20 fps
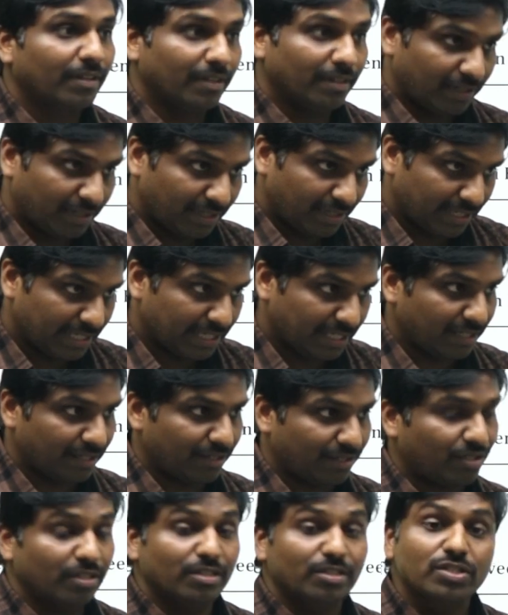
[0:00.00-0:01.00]
Yes,
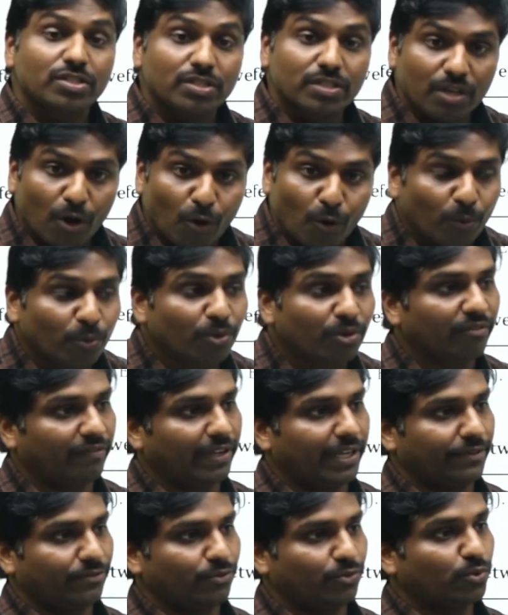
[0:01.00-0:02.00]
sound waves.
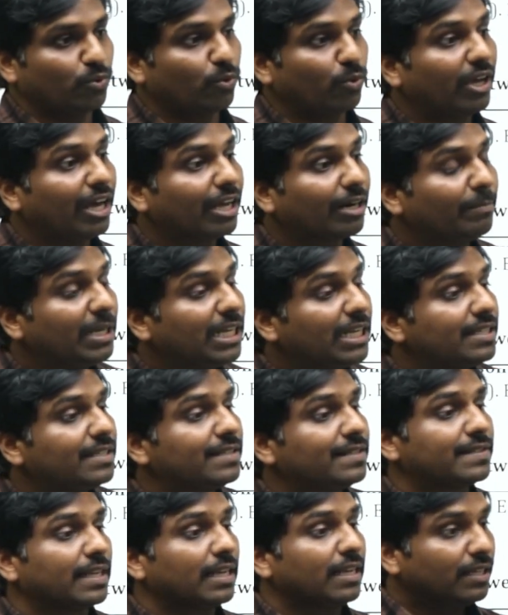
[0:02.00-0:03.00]
Sonar means
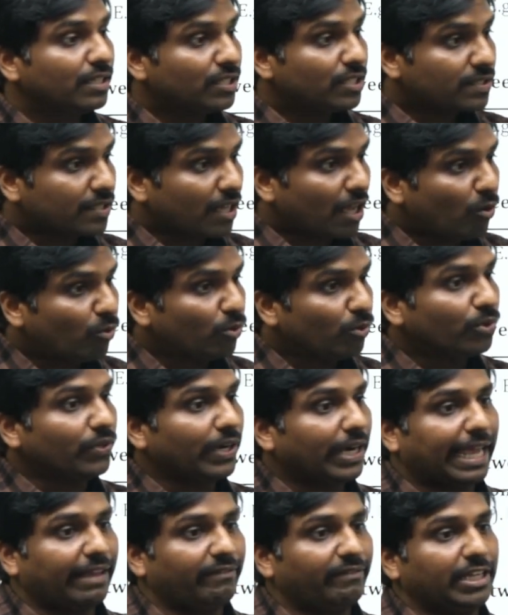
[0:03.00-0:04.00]
sound
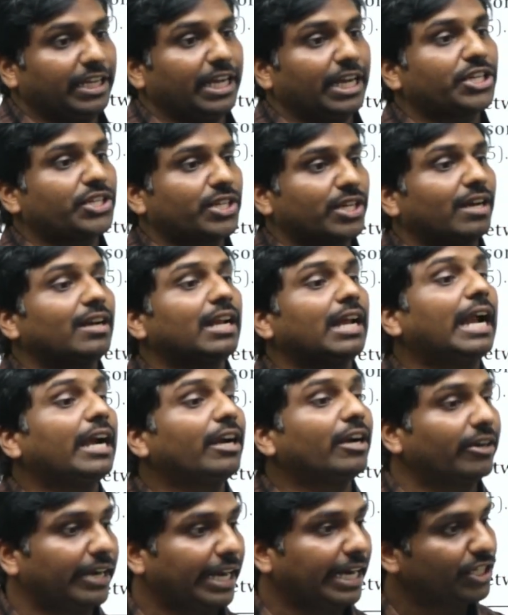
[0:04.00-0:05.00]
navigation and
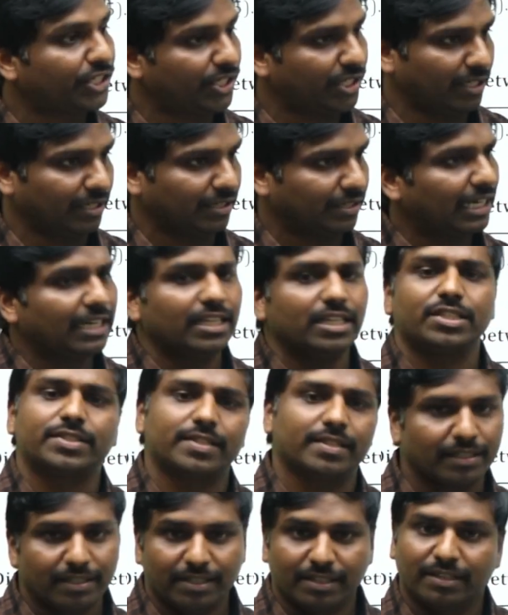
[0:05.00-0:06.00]
ranging. That is
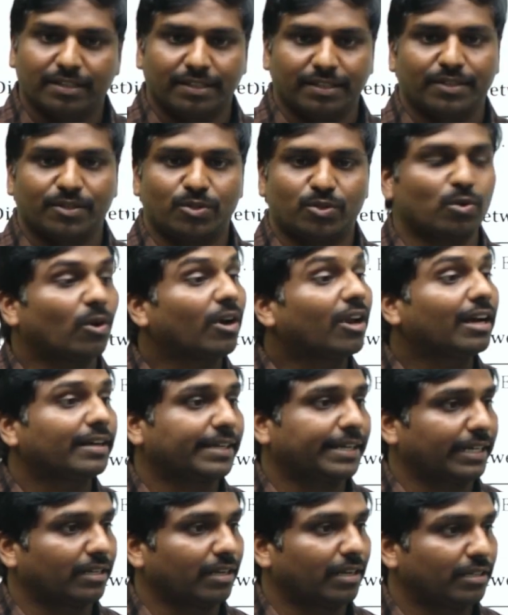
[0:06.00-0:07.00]
sonar
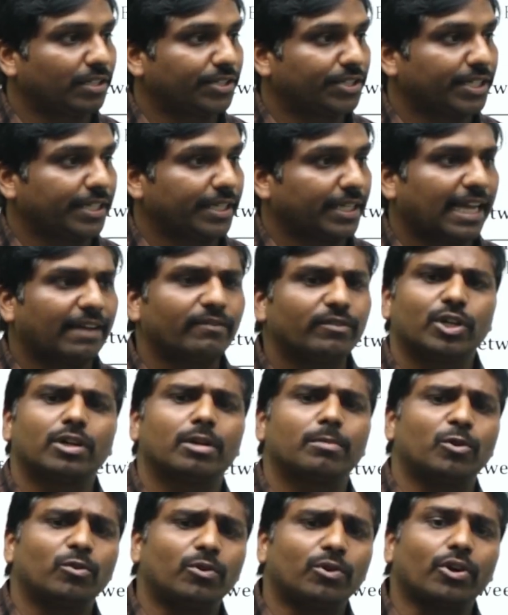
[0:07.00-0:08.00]
technology. Have you heard
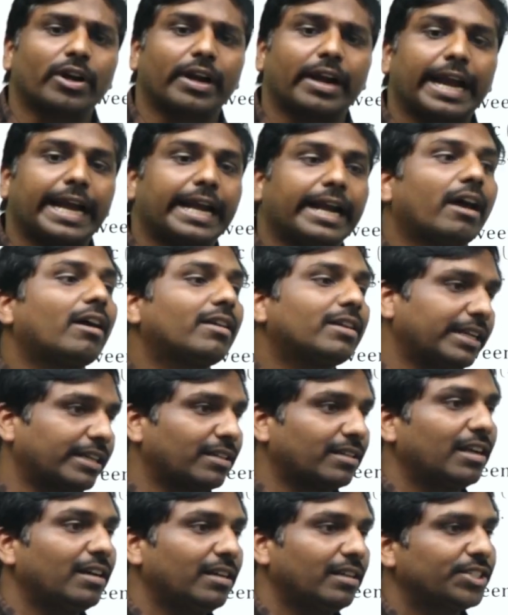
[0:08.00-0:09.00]
about radar
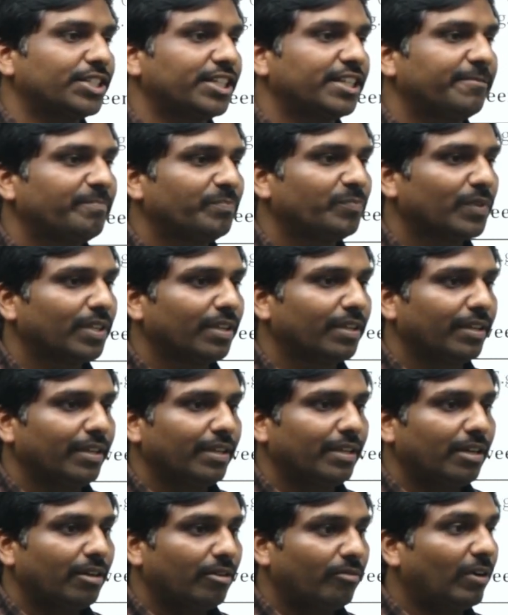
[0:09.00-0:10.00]
technology?
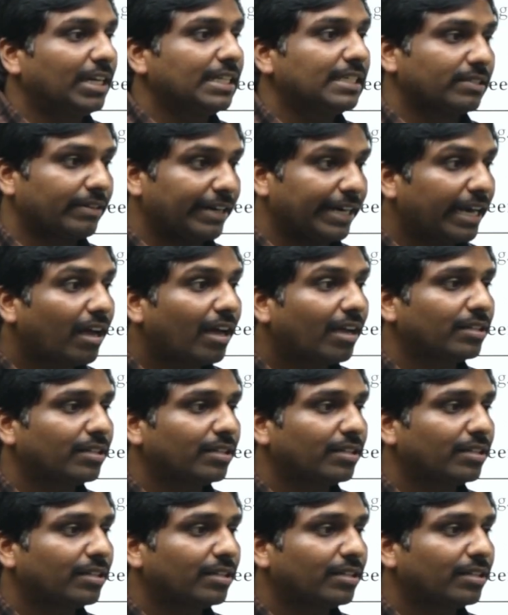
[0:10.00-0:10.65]
What is radar?